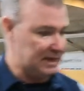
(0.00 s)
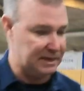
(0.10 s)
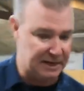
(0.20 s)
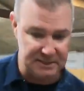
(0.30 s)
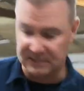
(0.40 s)

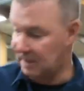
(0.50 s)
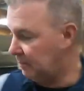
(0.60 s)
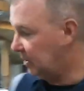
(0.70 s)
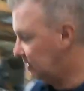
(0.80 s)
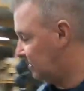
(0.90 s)
that guy's
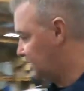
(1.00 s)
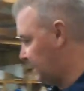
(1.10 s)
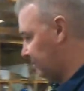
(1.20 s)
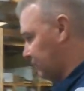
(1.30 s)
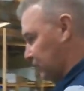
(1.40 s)
coming
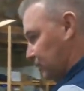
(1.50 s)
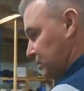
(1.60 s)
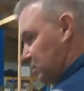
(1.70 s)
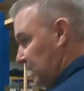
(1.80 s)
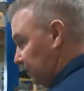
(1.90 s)
this afternoon
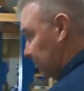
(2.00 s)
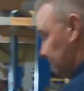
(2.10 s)
as well.